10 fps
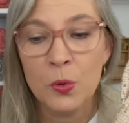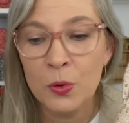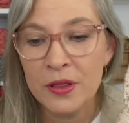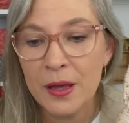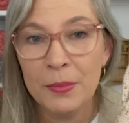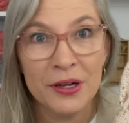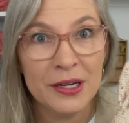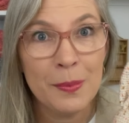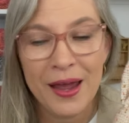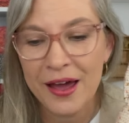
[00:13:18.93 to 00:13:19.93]
where that
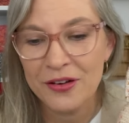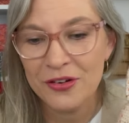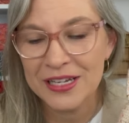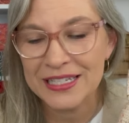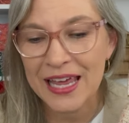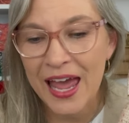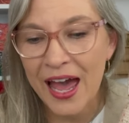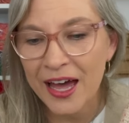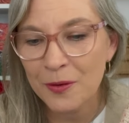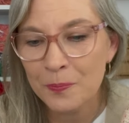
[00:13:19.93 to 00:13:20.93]
bunny pattern is
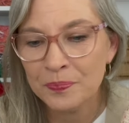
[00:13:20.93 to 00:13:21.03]
at.